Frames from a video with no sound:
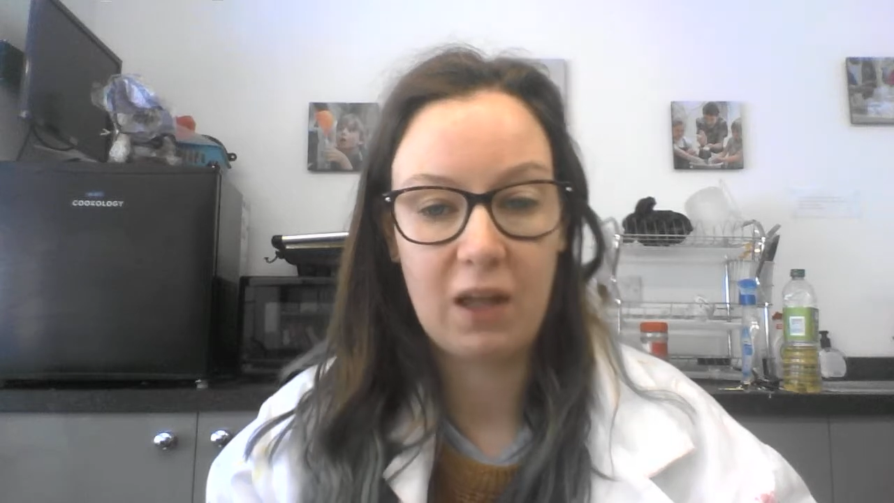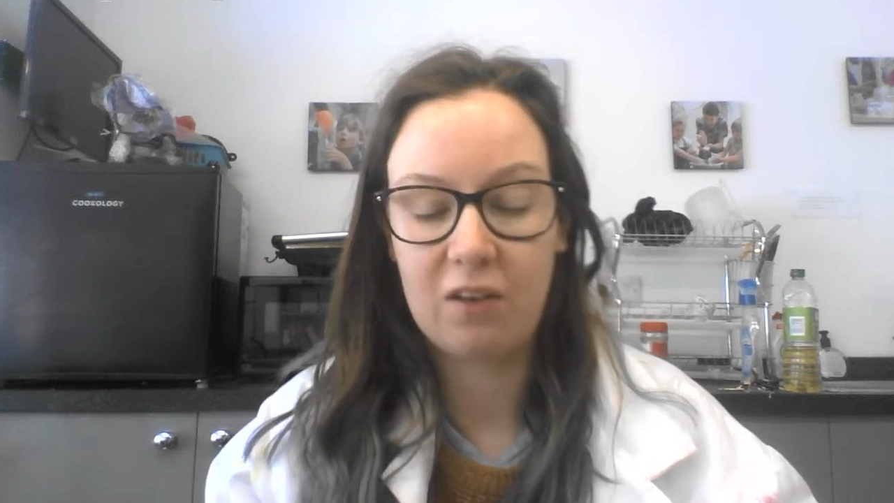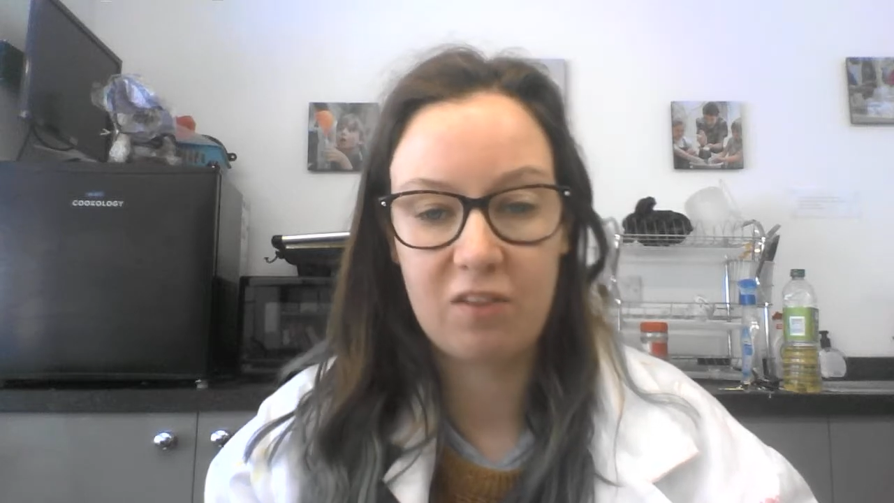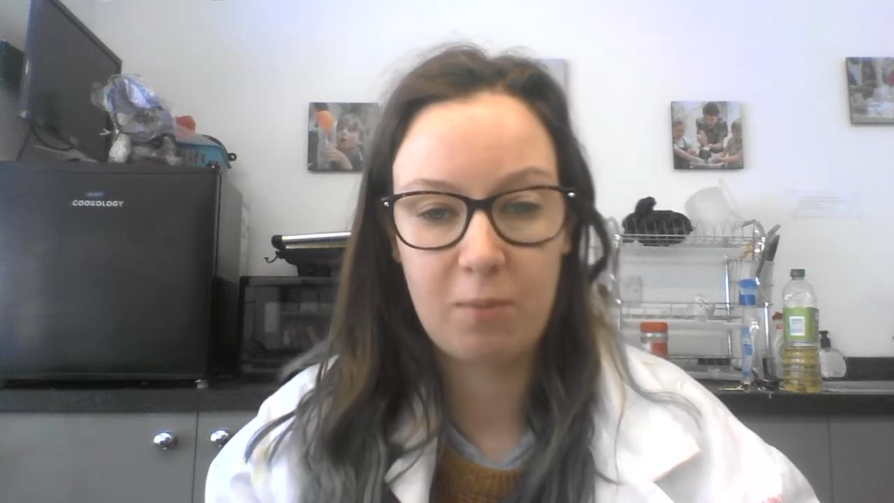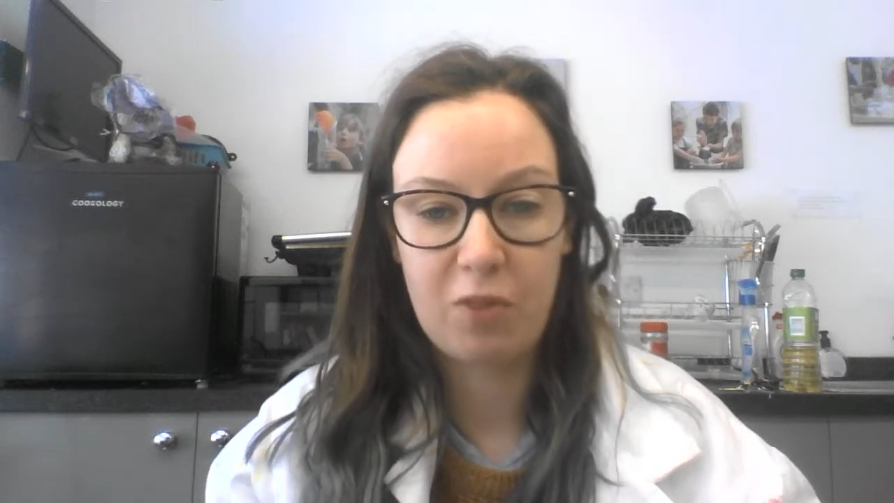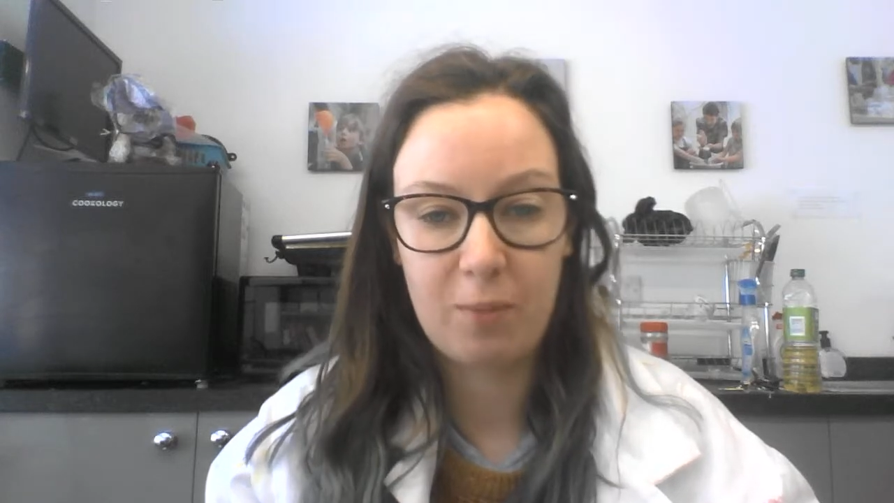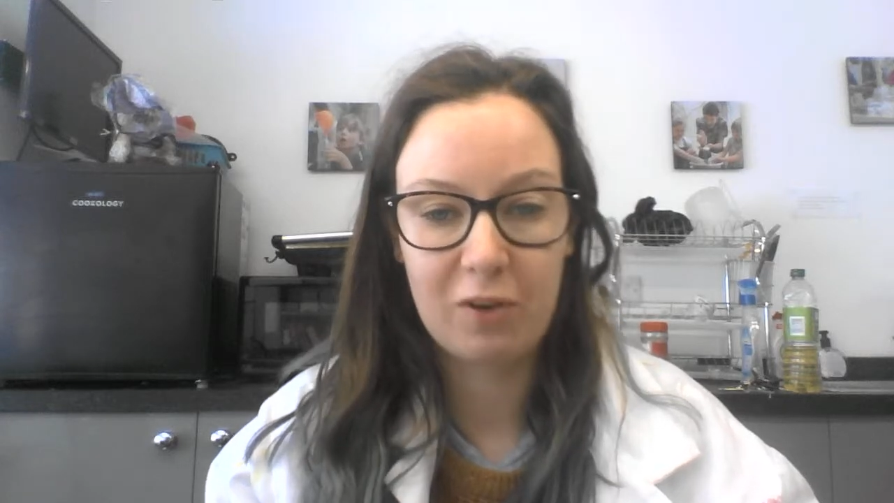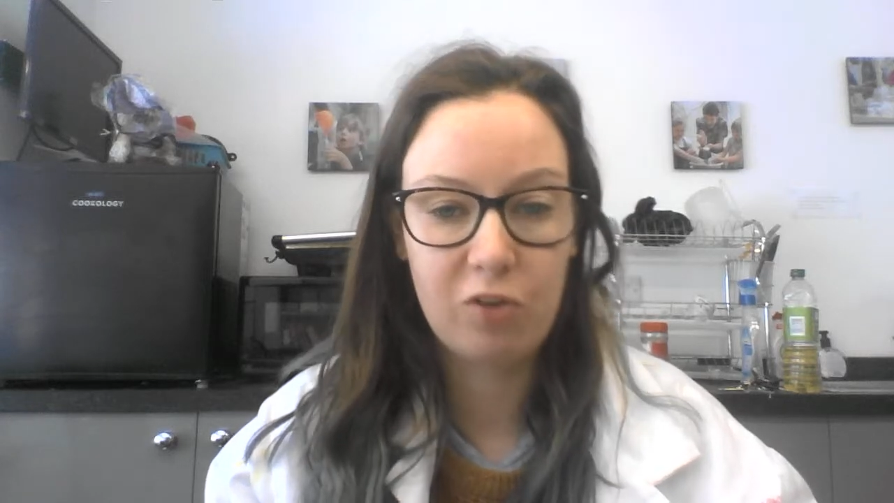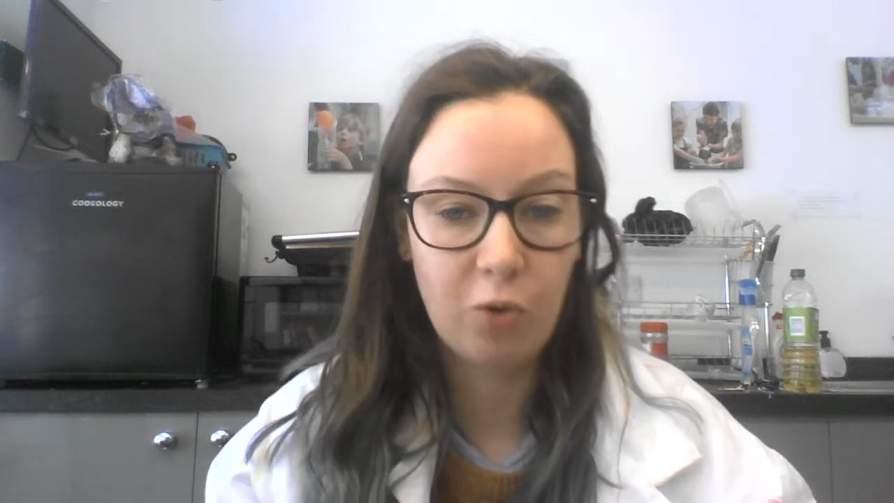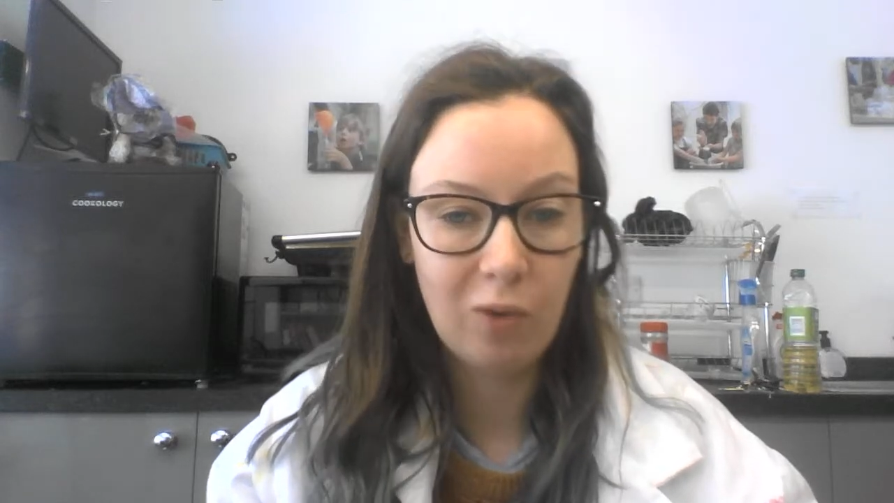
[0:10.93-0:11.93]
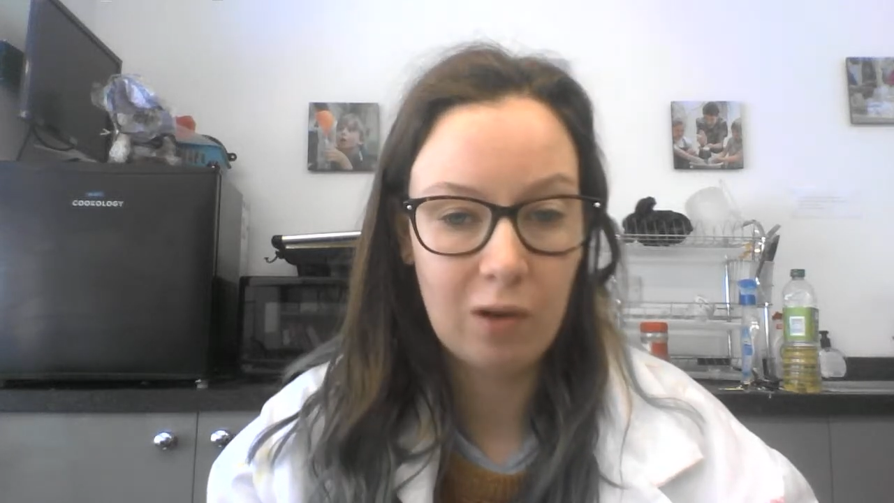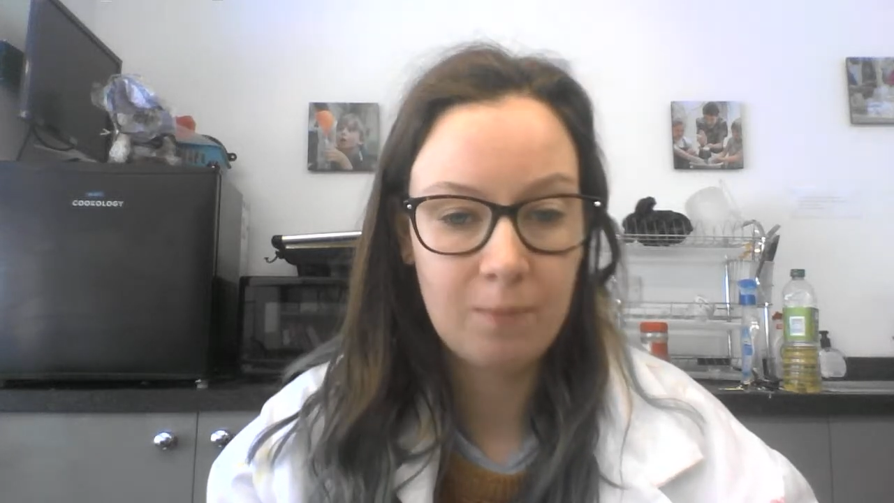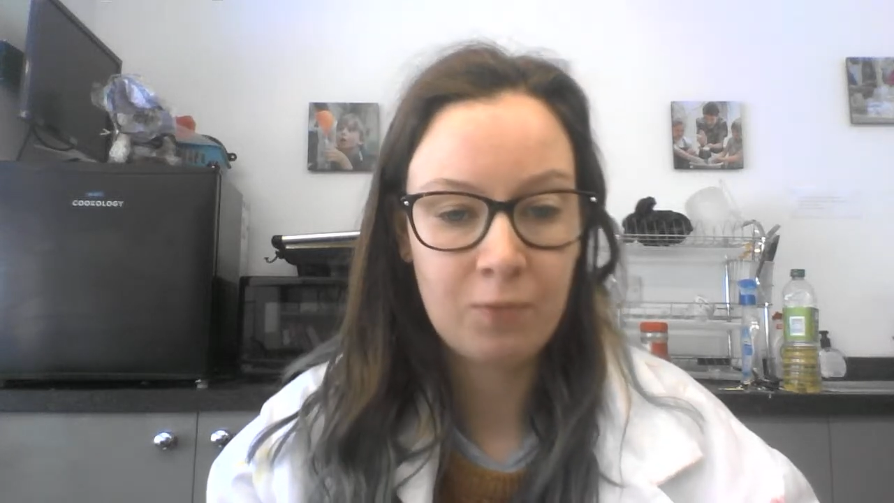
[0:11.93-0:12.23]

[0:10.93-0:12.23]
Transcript: in some of them at all.